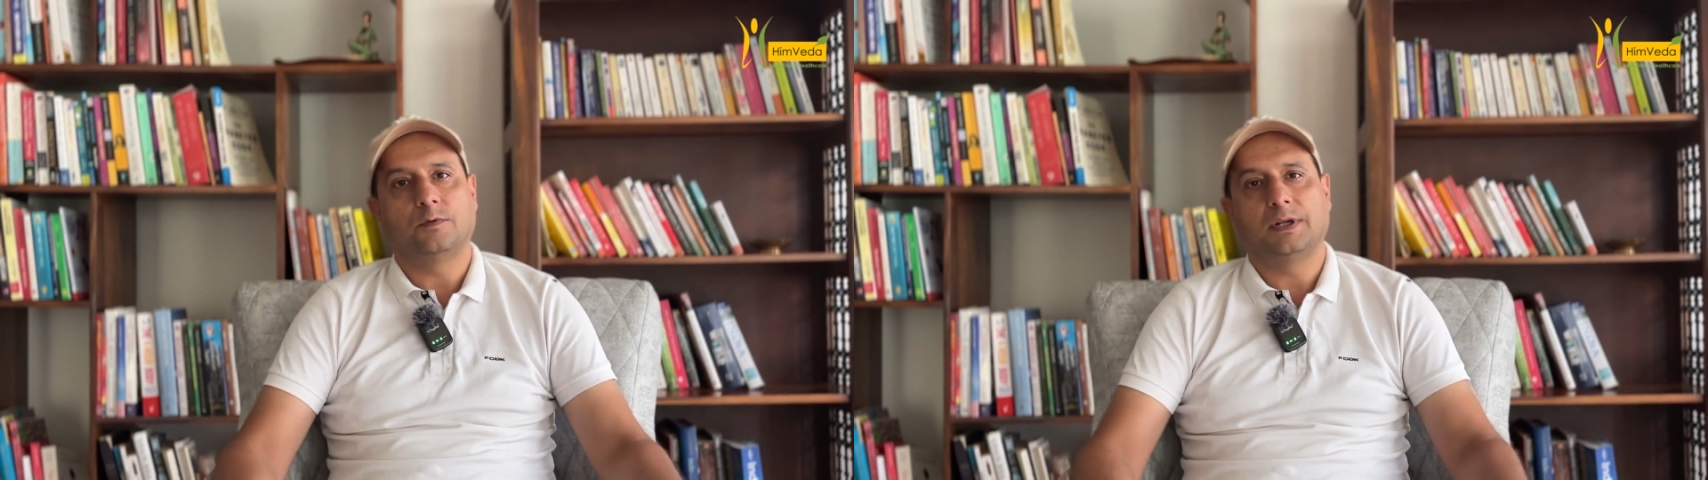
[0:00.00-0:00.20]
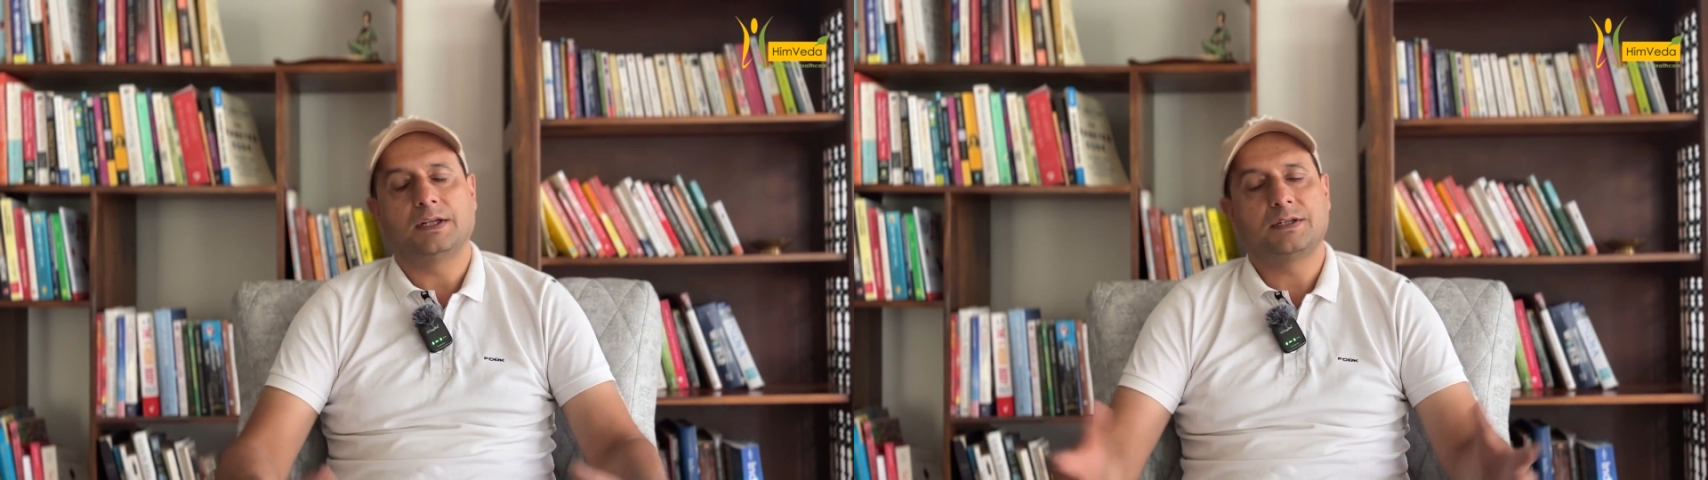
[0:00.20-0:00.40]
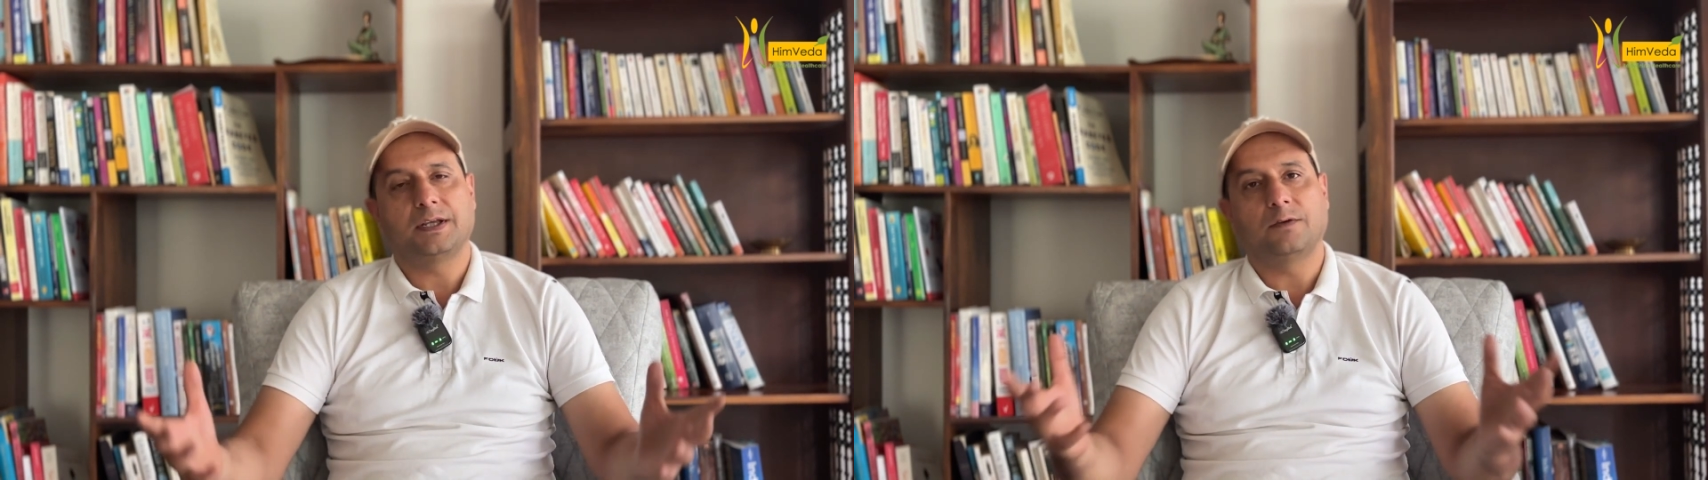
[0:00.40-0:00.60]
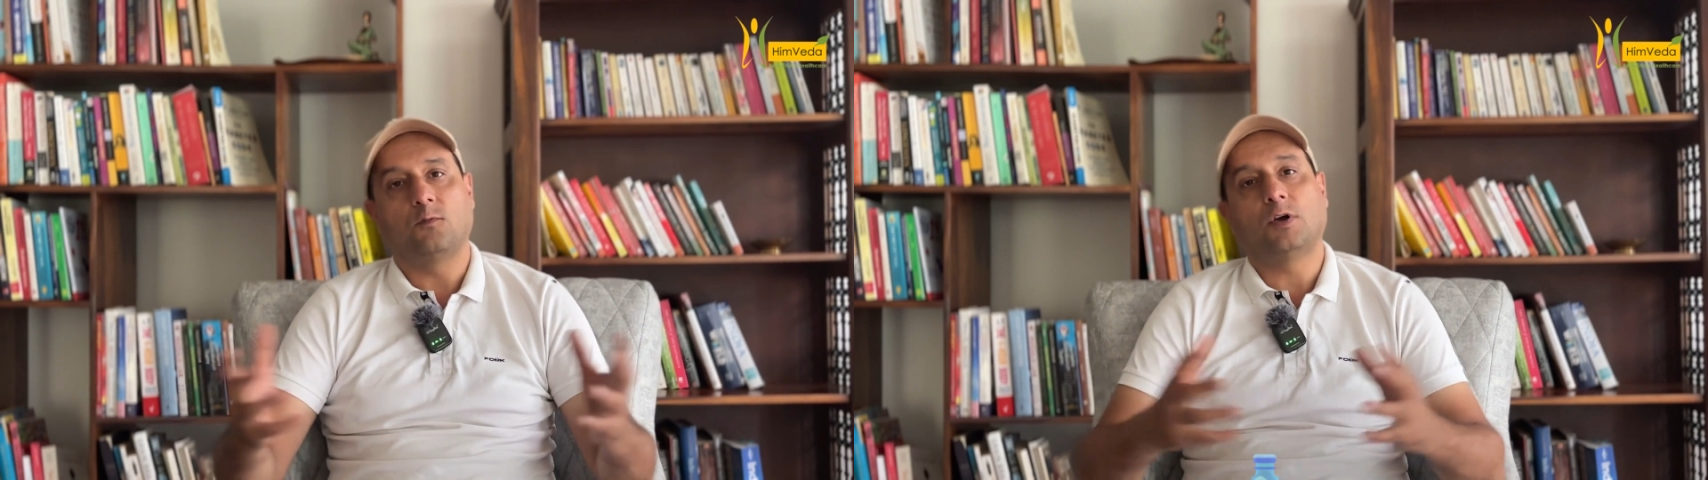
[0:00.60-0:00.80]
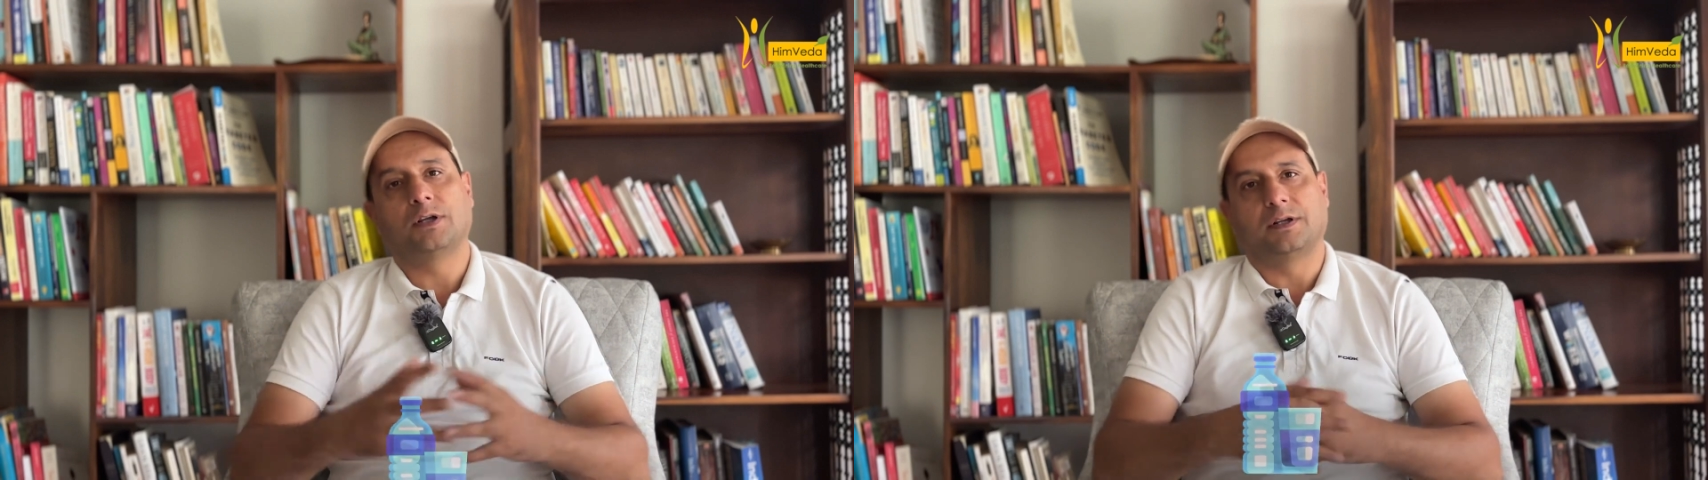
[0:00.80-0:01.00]
let's say
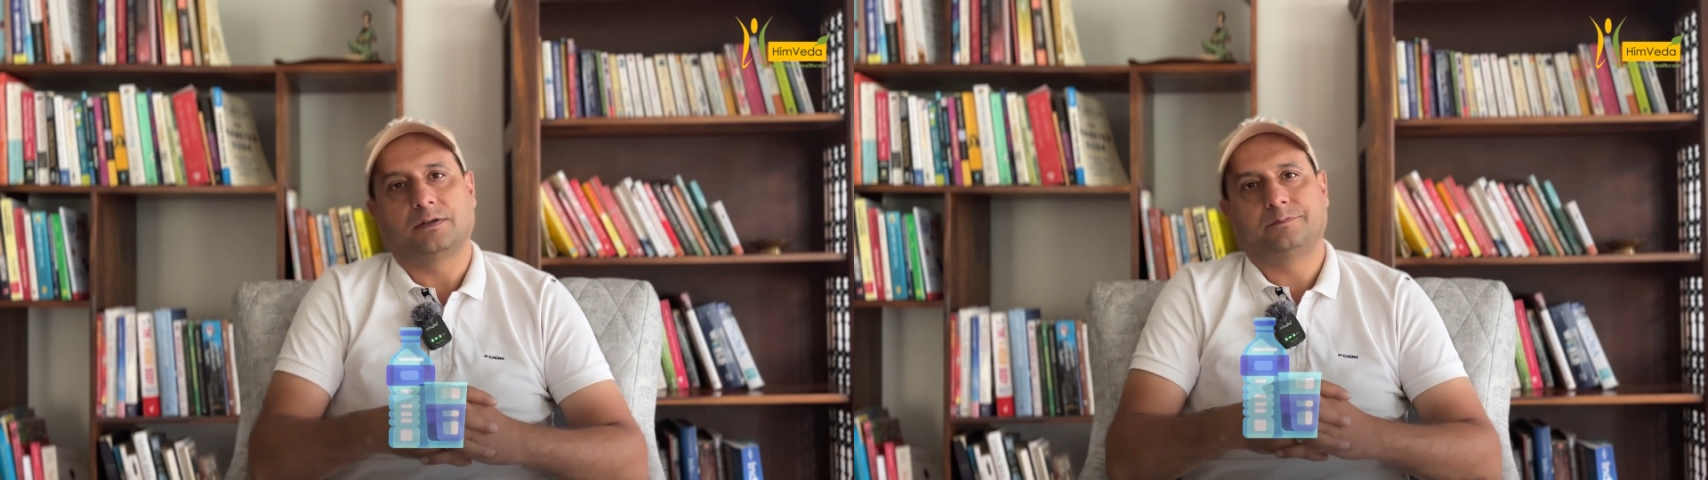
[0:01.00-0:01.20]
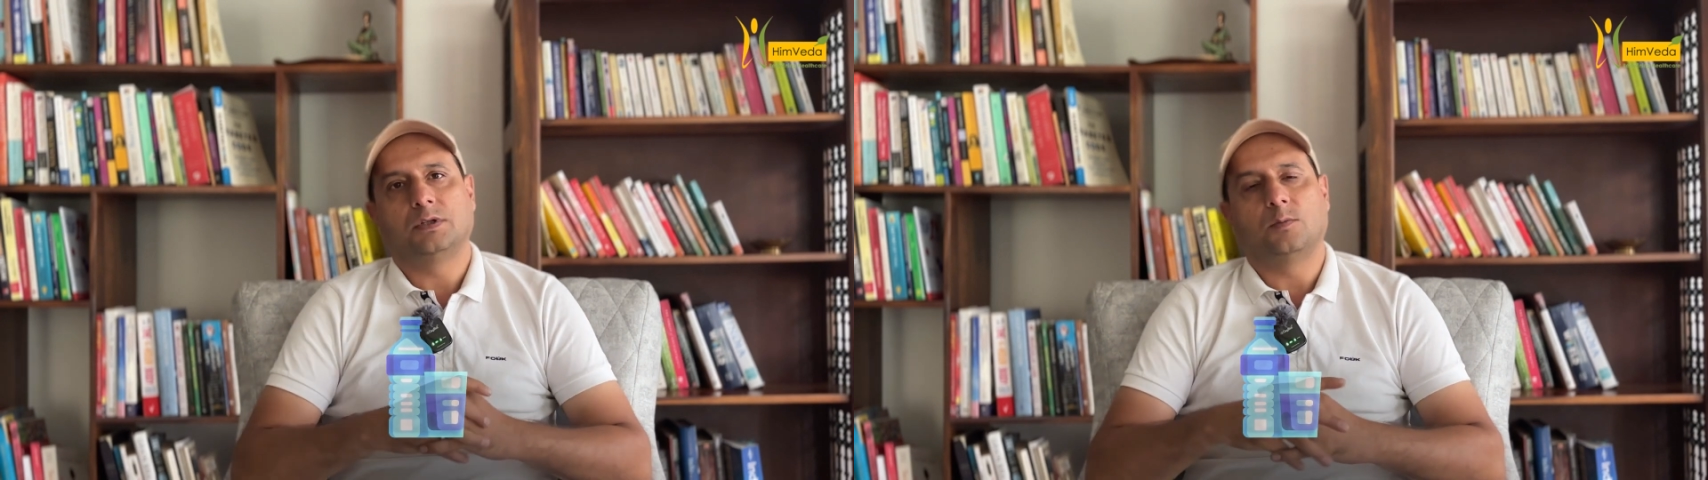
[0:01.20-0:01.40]
water, the